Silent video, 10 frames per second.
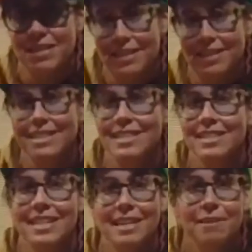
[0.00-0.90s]
Beta
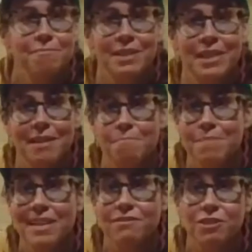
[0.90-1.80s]
vulgaris,
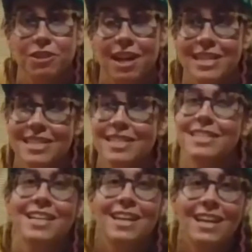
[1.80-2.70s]
and the beets that
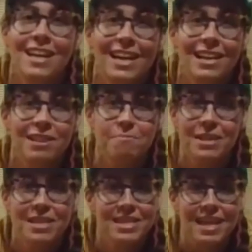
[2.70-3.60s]
we eat,
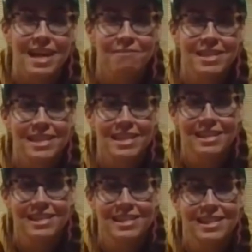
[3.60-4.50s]
the root,
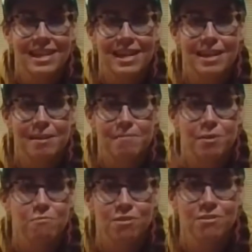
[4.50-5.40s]
it's been bred to
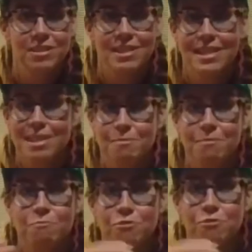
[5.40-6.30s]
have a bigger,
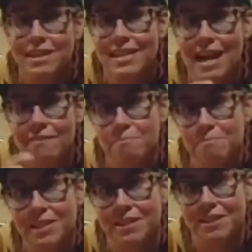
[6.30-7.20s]
tastier root,
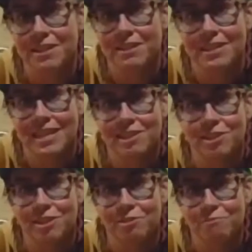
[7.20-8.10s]
and then
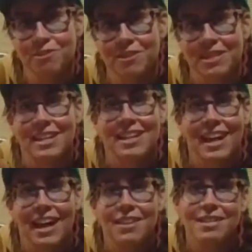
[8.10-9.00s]
Swiss chard has been
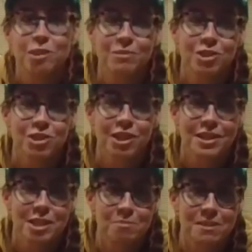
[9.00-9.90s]
bred to have
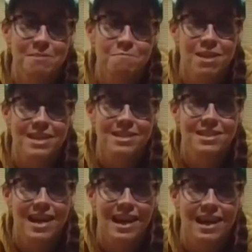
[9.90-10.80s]
a big,
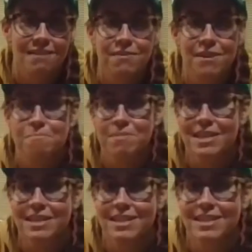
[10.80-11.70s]
leafy green.